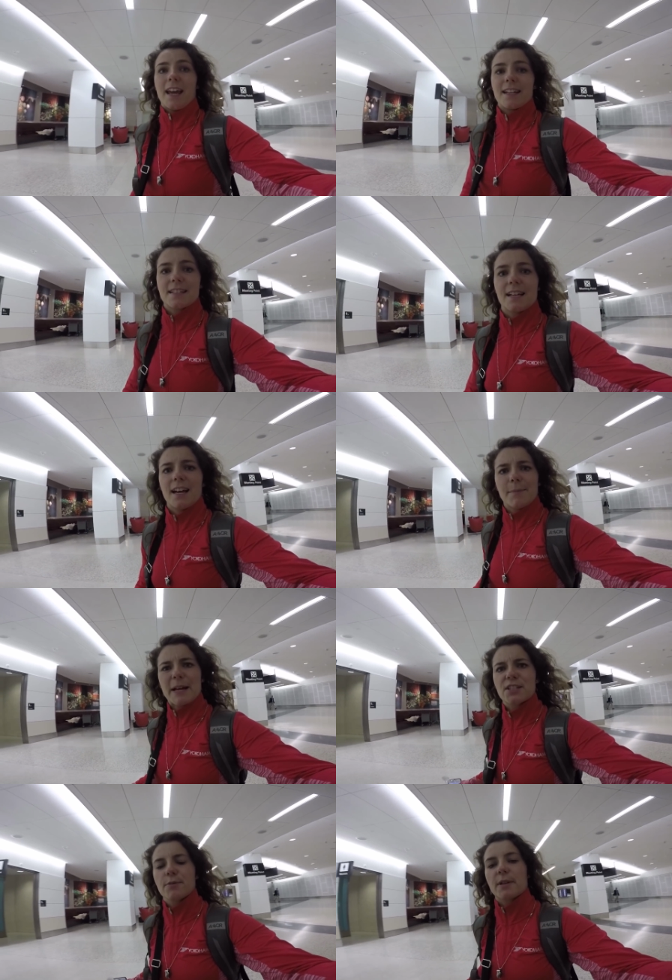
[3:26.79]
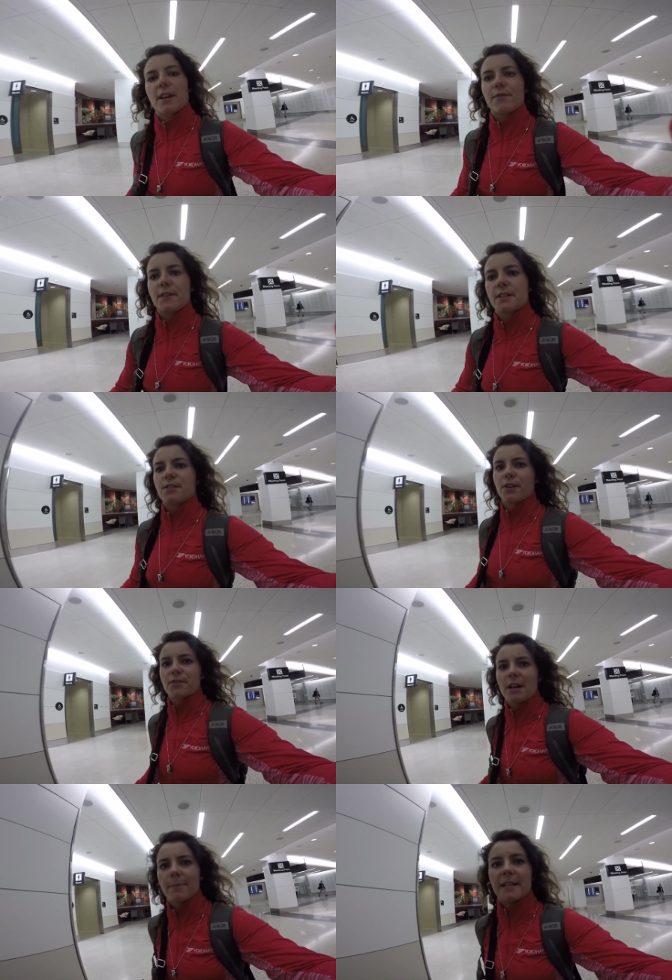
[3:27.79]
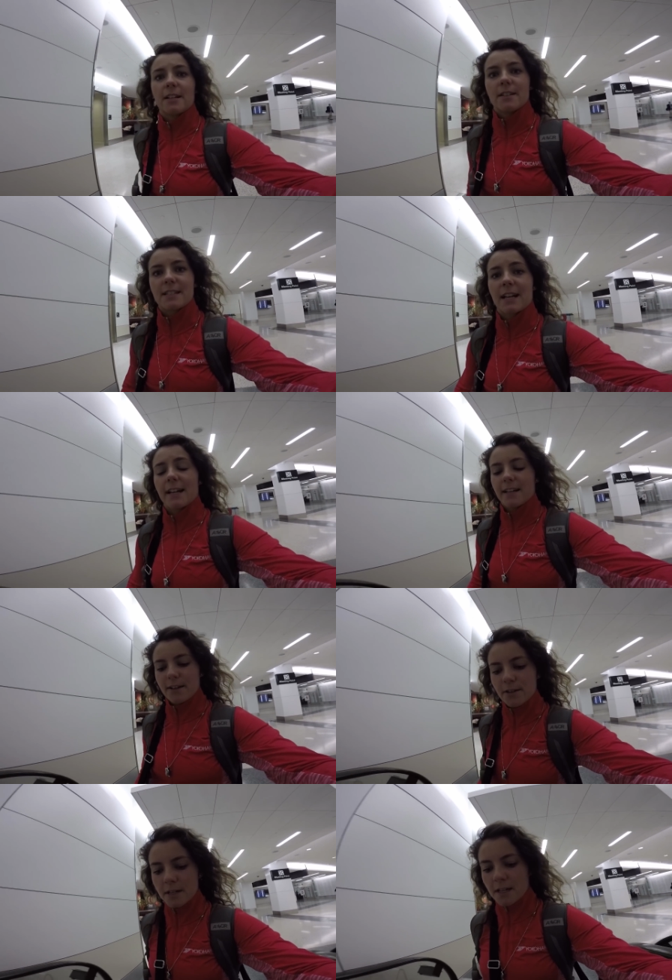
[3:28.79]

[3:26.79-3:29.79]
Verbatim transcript: And uh, I'm actually working for this drone company called Skydio.